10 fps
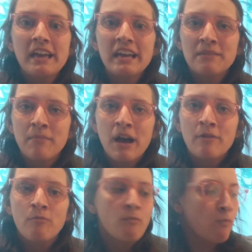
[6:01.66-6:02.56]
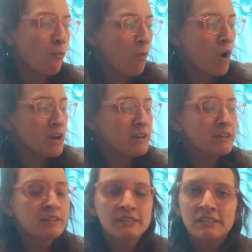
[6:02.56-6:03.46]
in my one
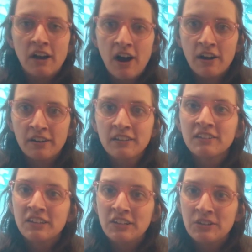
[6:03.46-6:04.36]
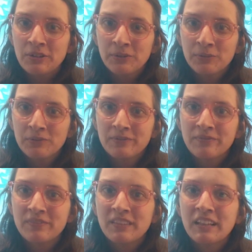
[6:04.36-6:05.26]
dog canoe.
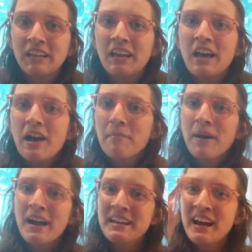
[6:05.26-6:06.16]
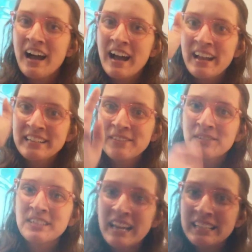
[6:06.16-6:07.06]
Bye, guys. It
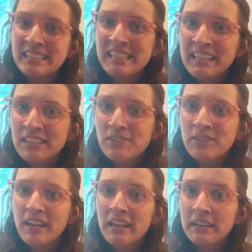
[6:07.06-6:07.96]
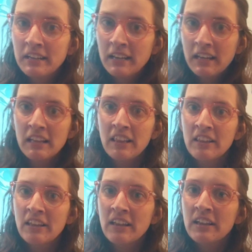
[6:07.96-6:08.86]
was nice seeing you again.
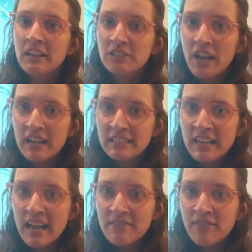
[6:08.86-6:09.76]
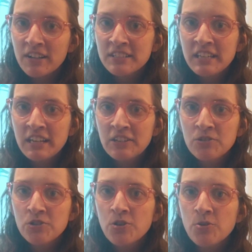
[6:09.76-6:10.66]
Jackson had fun seeing you
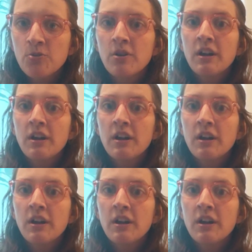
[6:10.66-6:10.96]
too.